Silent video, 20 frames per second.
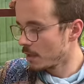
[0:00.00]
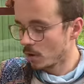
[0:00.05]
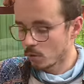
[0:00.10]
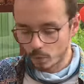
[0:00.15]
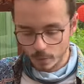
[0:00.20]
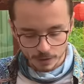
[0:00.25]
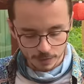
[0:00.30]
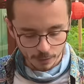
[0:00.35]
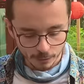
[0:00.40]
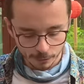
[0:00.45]

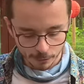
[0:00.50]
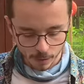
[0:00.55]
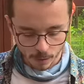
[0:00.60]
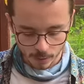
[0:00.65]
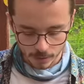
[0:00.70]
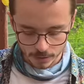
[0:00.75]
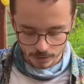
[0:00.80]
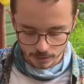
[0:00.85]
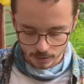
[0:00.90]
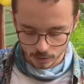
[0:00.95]
with the
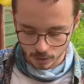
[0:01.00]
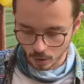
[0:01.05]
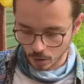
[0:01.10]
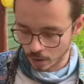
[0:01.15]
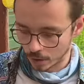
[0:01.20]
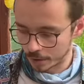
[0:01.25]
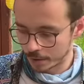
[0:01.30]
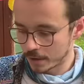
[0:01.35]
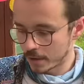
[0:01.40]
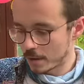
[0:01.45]
and Unto
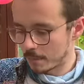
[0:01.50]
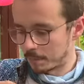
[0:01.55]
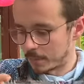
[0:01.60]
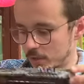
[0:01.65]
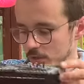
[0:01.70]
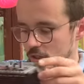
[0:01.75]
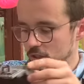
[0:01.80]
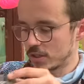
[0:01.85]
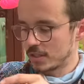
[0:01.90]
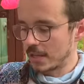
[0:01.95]
Dawn,
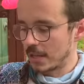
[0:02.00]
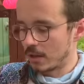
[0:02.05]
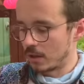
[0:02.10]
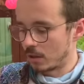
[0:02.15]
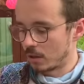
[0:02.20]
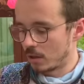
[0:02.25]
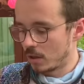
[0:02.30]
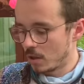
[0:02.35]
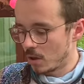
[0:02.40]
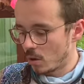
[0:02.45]
but
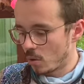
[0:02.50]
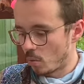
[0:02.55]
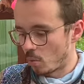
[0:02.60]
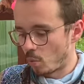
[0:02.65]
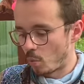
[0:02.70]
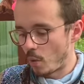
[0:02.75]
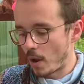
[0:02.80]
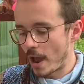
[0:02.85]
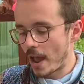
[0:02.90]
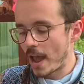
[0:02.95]
still
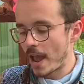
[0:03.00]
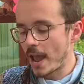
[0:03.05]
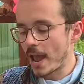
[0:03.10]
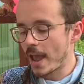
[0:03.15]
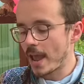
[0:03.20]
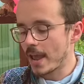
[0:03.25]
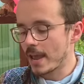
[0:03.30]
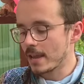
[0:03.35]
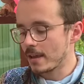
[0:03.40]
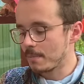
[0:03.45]

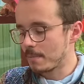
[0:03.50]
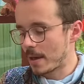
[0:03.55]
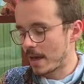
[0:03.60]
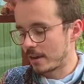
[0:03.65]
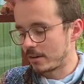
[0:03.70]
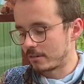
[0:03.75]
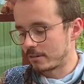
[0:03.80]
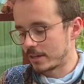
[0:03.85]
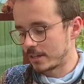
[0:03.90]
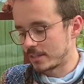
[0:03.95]
way
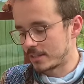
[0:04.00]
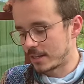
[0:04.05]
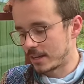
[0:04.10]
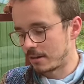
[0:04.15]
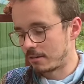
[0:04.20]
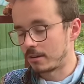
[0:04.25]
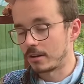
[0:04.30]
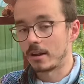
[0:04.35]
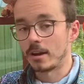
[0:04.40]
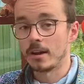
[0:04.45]
better
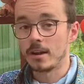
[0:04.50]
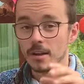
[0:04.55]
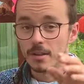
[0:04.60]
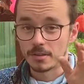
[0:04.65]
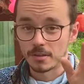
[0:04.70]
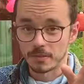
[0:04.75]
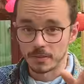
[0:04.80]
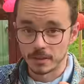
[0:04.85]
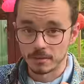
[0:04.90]
interior than the